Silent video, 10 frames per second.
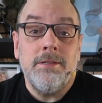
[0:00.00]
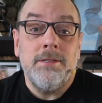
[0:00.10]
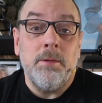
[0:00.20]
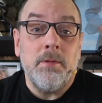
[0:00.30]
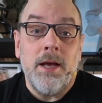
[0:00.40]

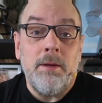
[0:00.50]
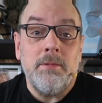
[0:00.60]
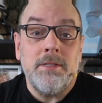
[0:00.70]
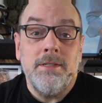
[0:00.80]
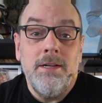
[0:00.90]

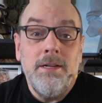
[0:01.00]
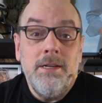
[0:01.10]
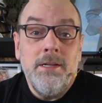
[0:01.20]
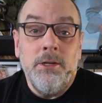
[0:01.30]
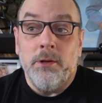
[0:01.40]
Sometimes
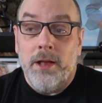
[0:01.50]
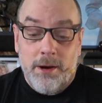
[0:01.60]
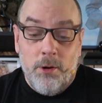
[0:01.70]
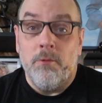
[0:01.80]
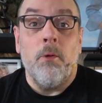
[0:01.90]
you're
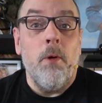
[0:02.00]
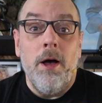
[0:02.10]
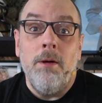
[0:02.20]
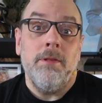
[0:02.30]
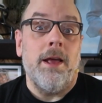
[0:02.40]
like
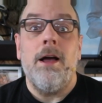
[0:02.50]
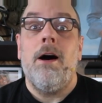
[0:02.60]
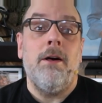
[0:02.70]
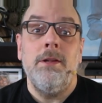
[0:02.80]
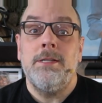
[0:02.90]
overwhelmed, like,
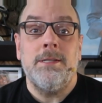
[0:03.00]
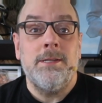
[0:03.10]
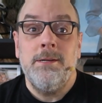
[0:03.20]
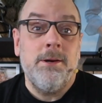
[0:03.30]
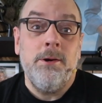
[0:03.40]
oh, this is
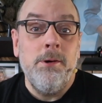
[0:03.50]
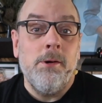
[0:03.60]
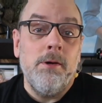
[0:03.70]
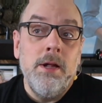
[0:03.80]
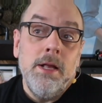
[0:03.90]

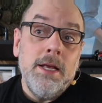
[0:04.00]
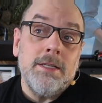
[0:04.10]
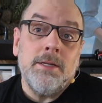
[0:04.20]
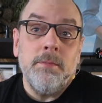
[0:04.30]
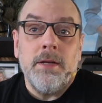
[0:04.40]
cool.
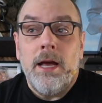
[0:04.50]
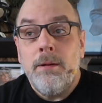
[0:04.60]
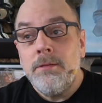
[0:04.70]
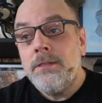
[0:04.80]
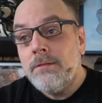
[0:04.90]
And
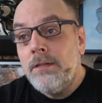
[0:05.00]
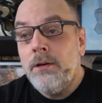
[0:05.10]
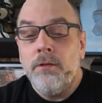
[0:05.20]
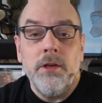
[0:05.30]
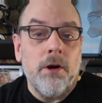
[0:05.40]
sometimes,
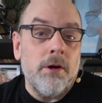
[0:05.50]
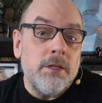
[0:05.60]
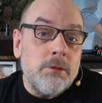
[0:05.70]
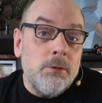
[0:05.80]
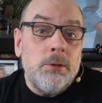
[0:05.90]
the
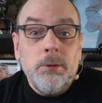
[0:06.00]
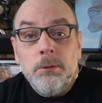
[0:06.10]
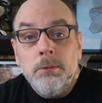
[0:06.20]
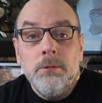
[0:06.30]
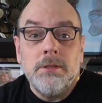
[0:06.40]
artist will
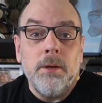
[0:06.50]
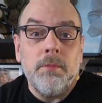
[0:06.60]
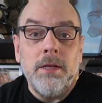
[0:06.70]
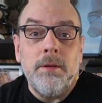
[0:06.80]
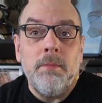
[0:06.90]
do
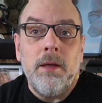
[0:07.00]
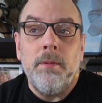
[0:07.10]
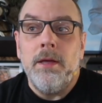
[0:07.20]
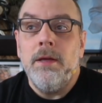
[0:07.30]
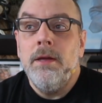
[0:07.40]
something
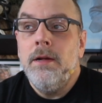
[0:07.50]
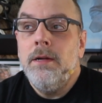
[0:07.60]
maybe,